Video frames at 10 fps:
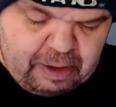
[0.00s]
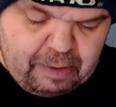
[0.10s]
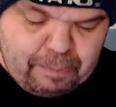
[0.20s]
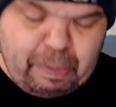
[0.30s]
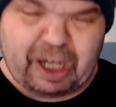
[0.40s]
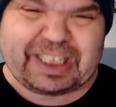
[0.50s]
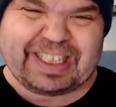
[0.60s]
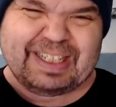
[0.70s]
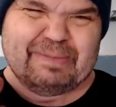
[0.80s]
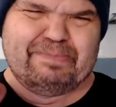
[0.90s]
But
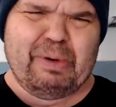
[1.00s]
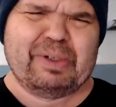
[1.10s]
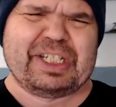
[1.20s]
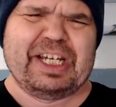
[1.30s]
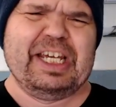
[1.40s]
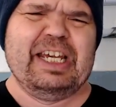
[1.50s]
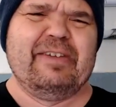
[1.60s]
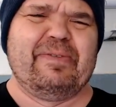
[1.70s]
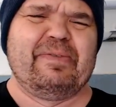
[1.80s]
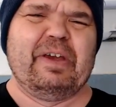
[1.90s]
Bunta
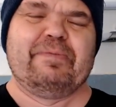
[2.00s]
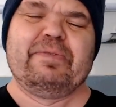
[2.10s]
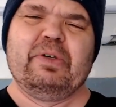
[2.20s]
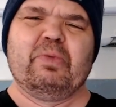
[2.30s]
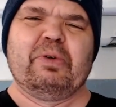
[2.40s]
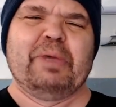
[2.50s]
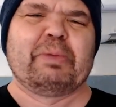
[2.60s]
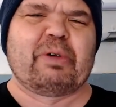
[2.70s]
Eve, if you remember